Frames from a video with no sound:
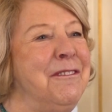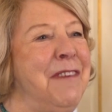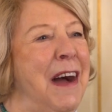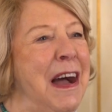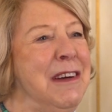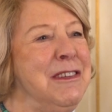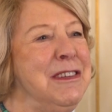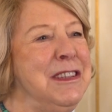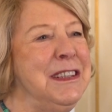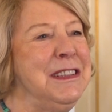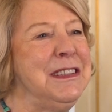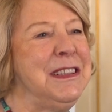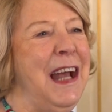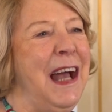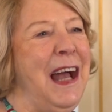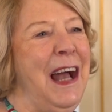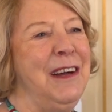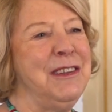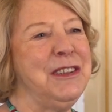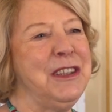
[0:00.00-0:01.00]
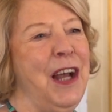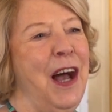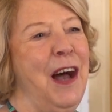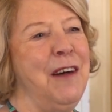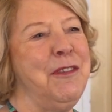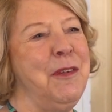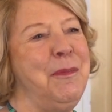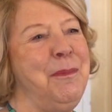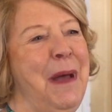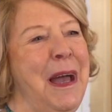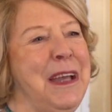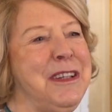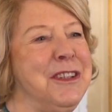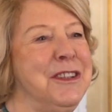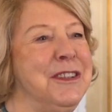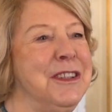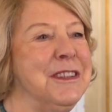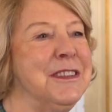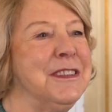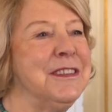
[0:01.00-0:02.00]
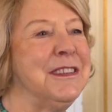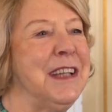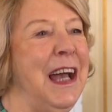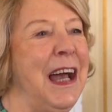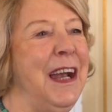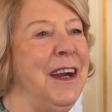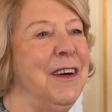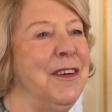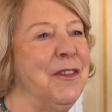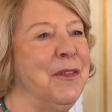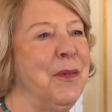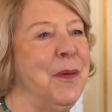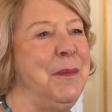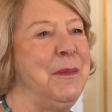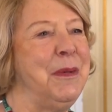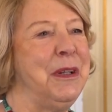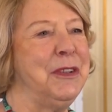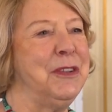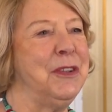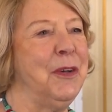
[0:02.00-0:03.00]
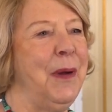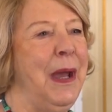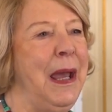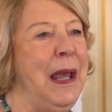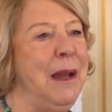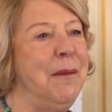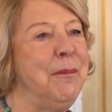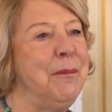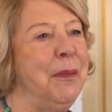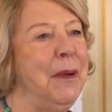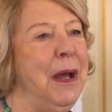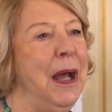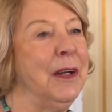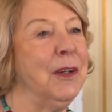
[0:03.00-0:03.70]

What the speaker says: Founded out of a passionate desire of women to help